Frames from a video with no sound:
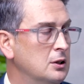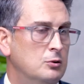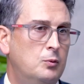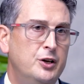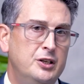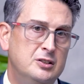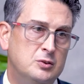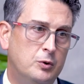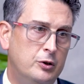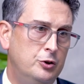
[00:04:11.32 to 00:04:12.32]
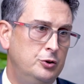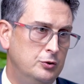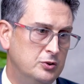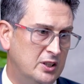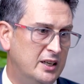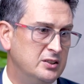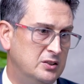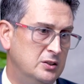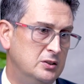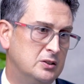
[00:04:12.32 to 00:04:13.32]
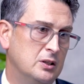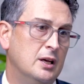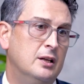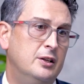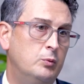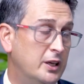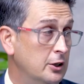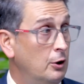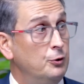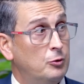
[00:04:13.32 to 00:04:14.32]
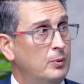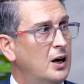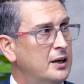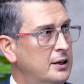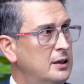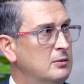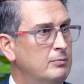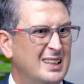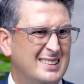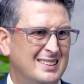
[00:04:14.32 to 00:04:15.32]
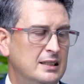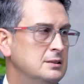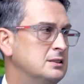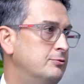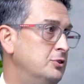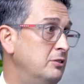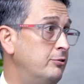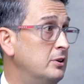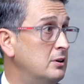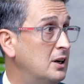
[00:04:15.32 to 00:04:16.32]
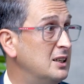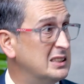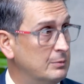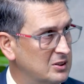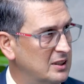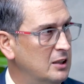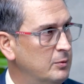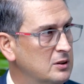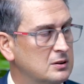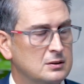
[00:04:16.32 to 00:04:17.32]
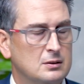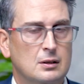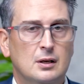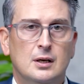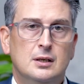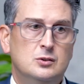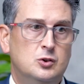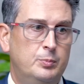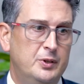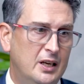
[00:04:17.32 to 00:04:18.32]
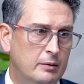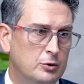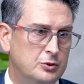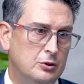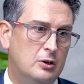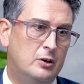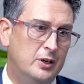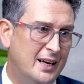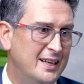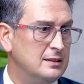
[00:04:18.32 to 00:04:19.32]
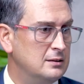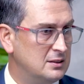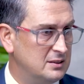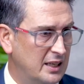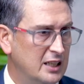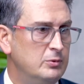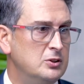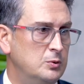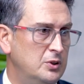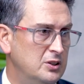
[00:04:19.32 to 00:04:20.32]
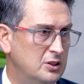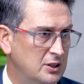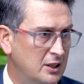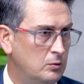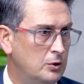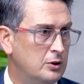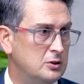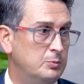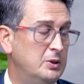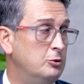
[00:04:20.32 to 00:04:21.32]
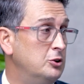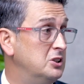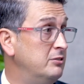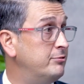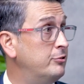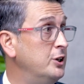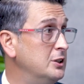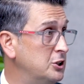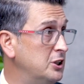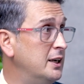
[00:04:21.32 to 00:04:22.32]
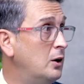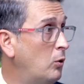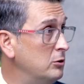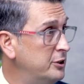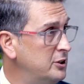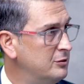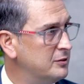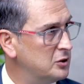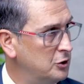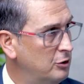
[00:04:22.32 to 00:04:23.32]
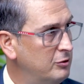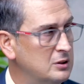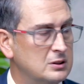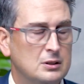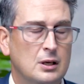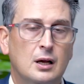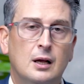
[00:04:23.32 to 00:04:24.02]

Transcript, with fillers: The one is what are the use cases that we can go to market and make sense for different customer segments. To be able to create segments within the network, to be able to differentiate quality of service,